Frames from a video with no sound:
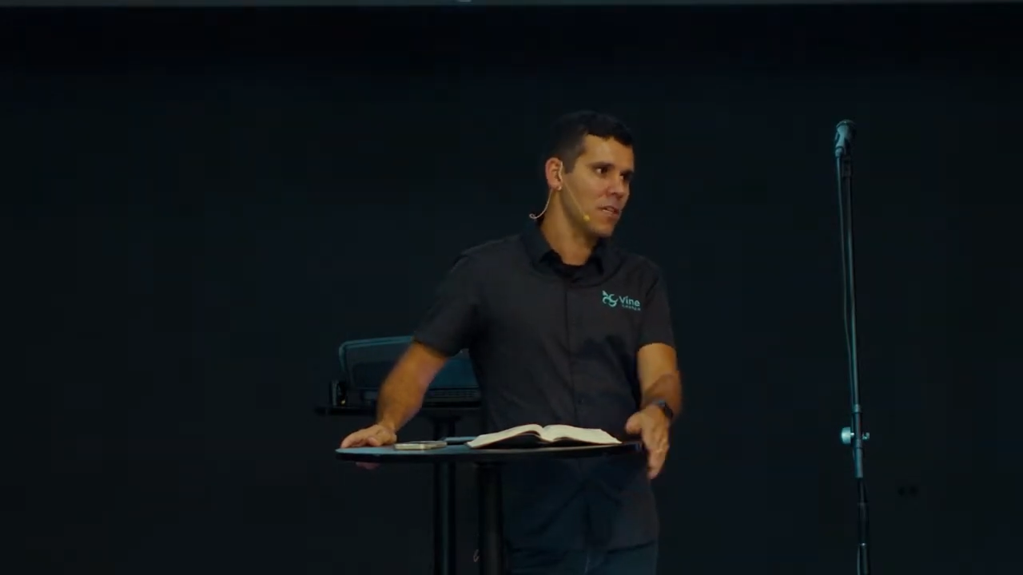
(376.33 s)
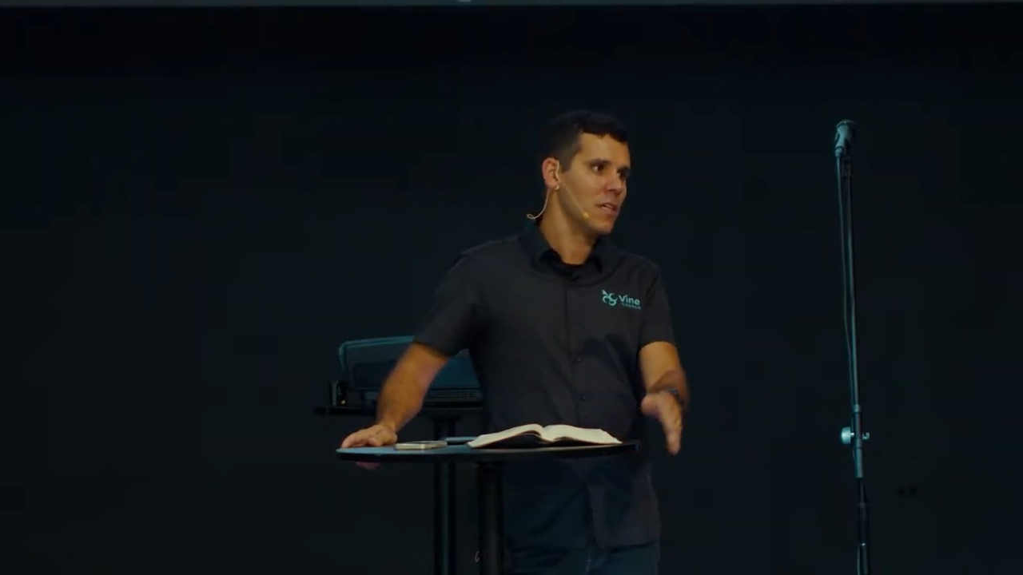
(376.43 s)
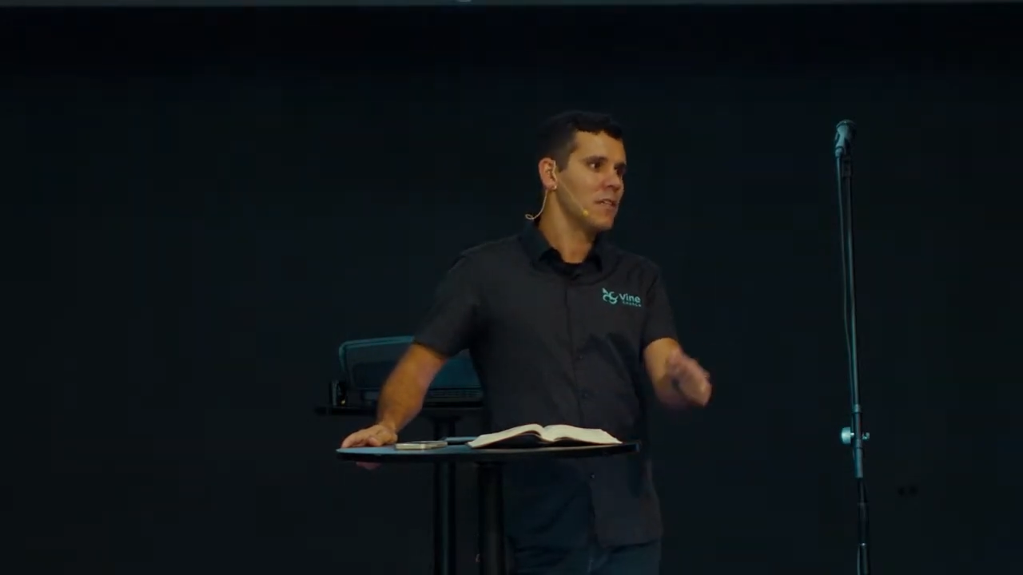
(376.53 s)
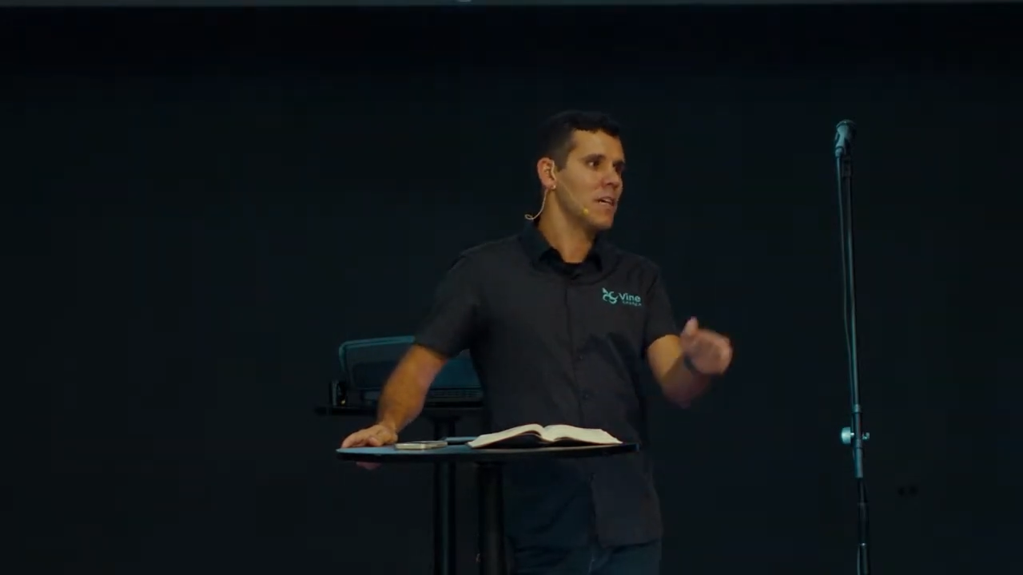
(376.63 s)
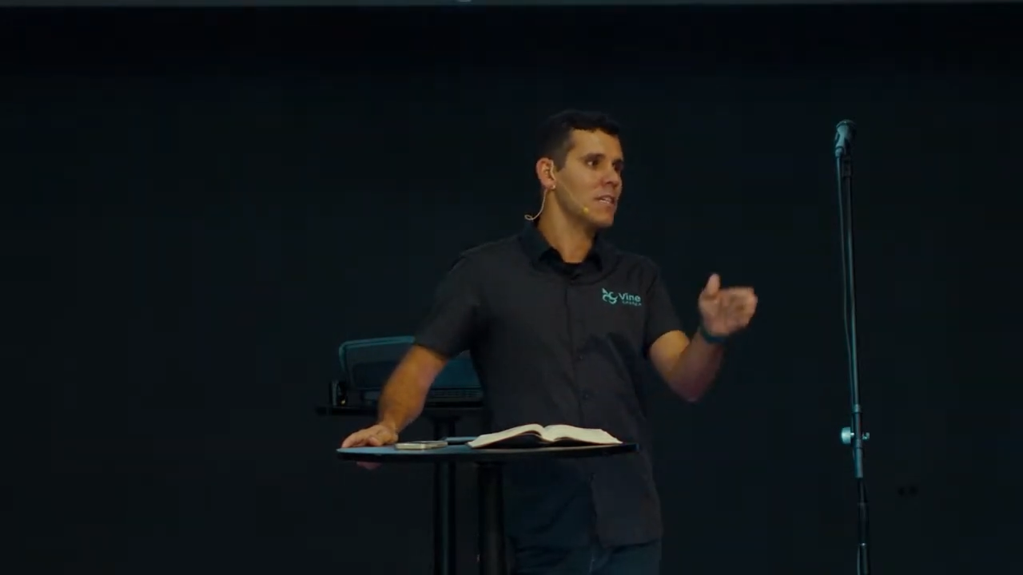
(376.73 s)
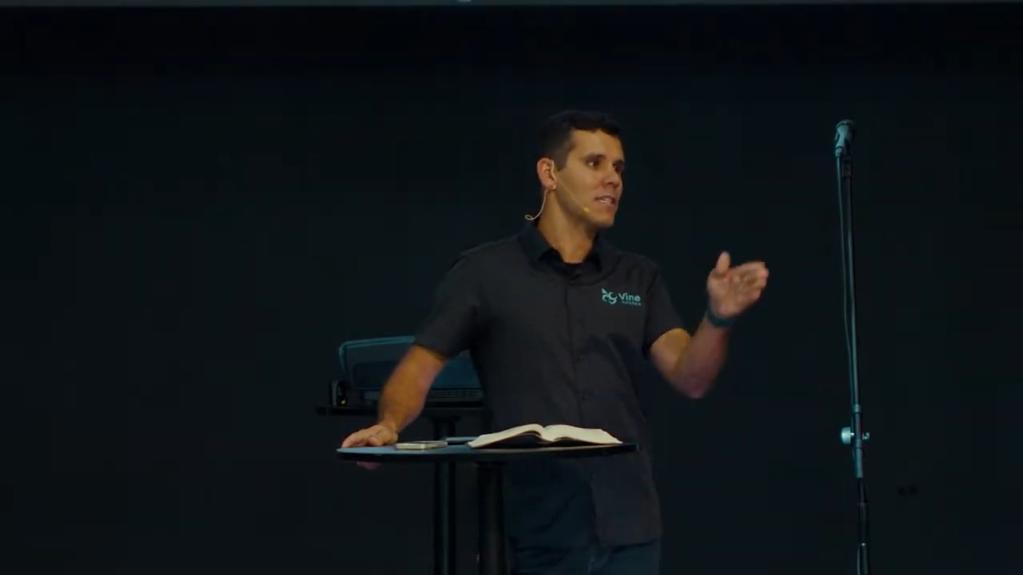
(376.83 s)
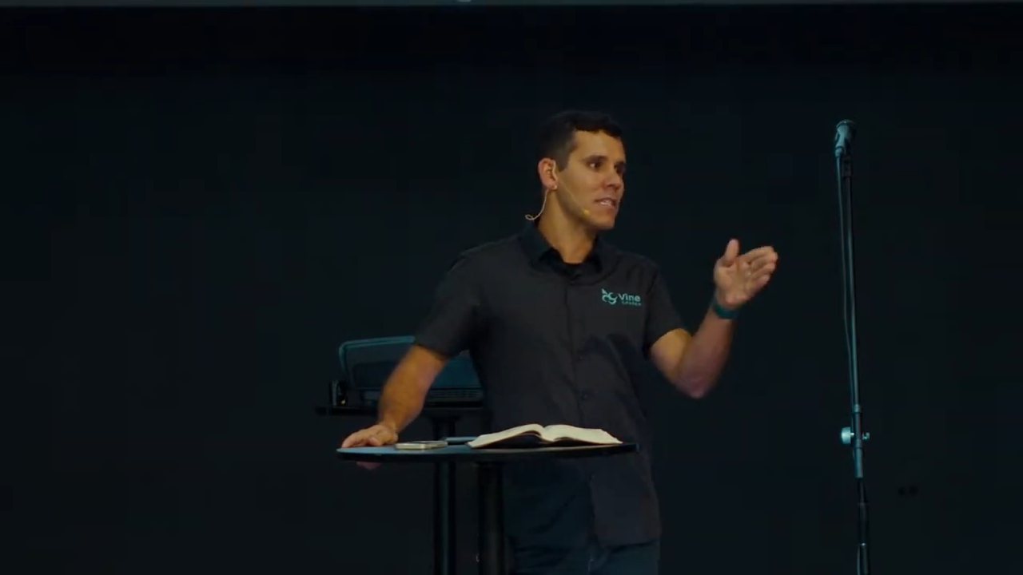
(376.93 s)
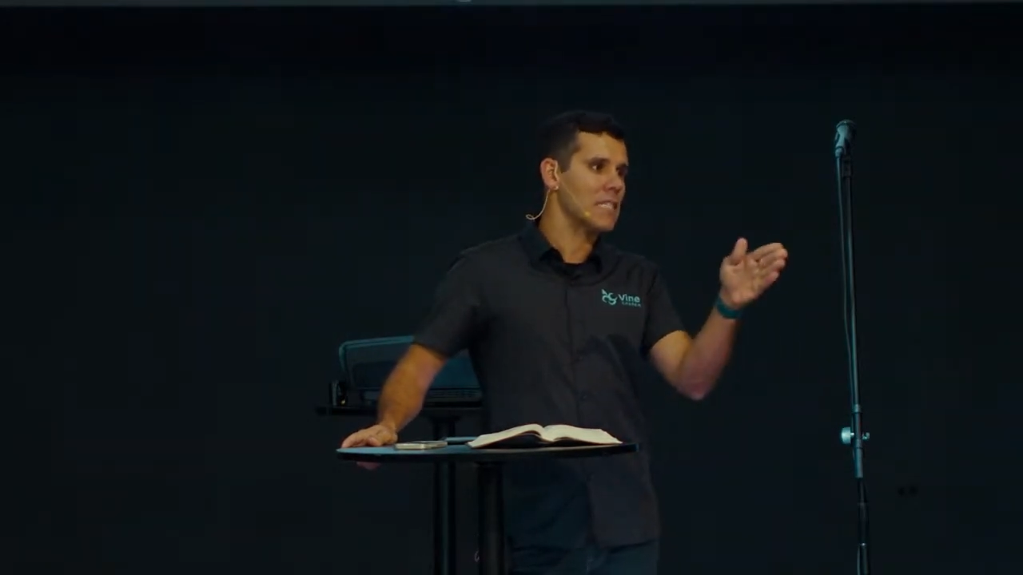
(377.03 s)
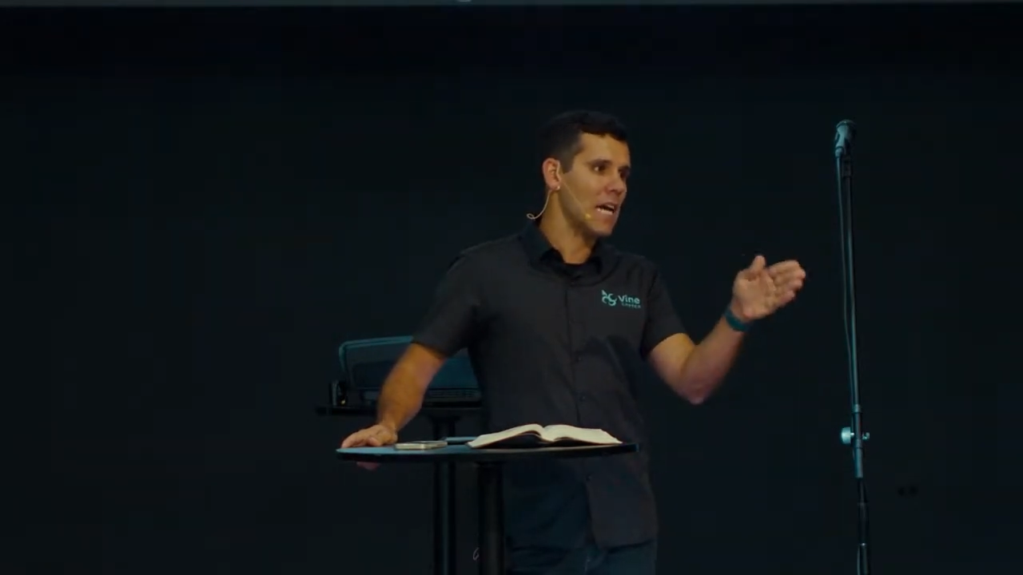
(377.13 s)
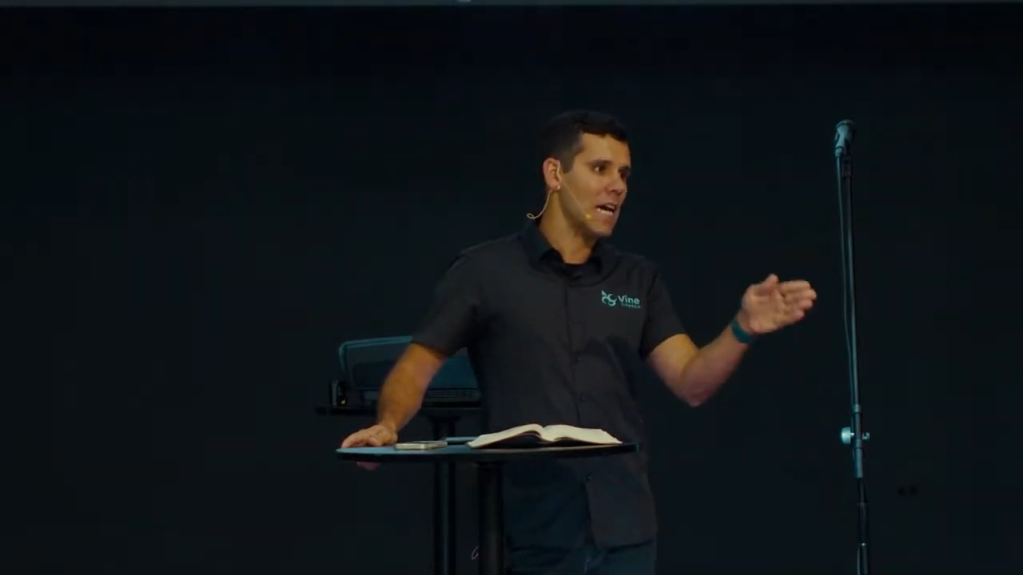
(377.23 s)
there is a
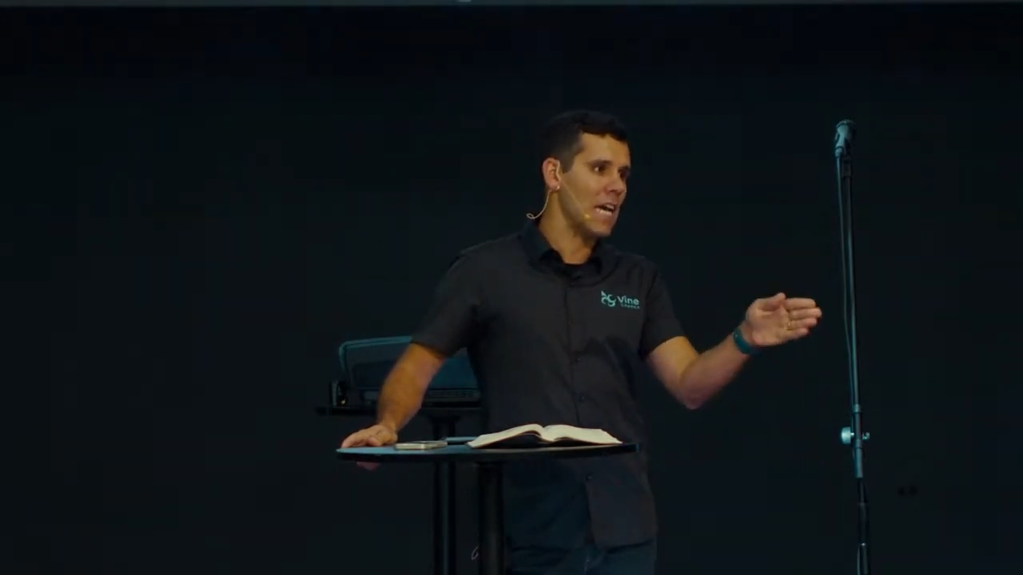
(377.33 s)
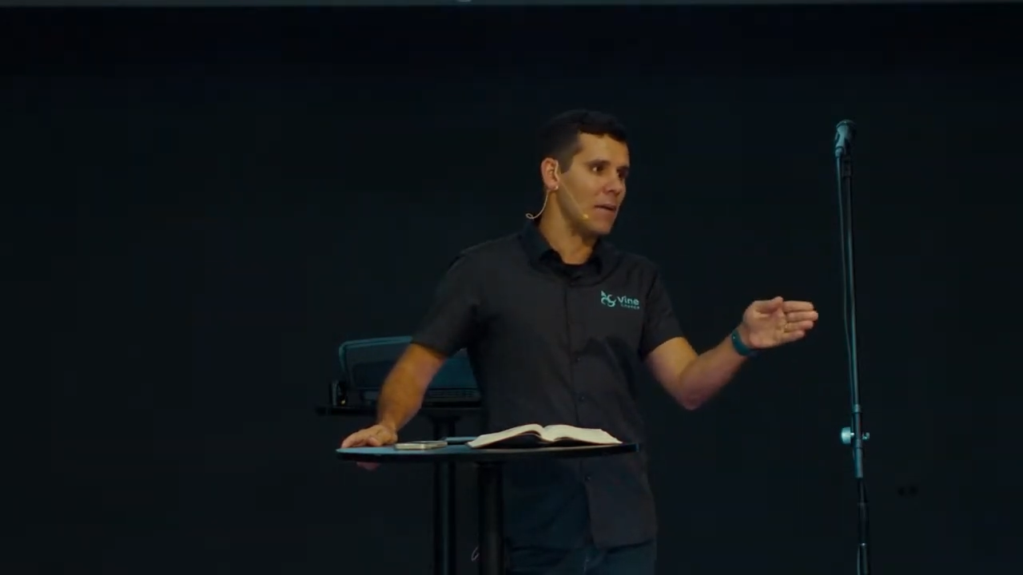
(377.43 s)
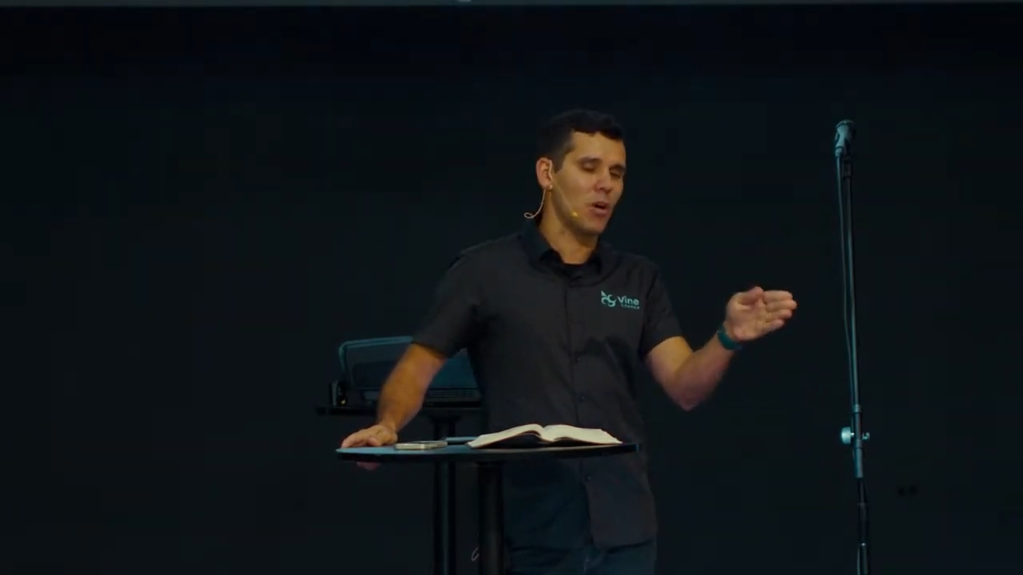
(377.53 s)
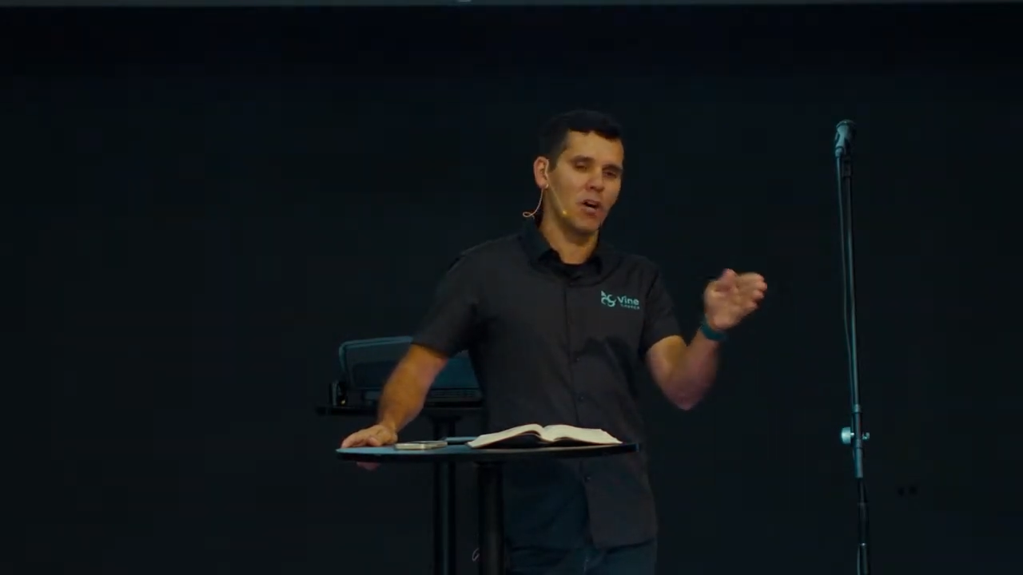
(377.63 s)
time of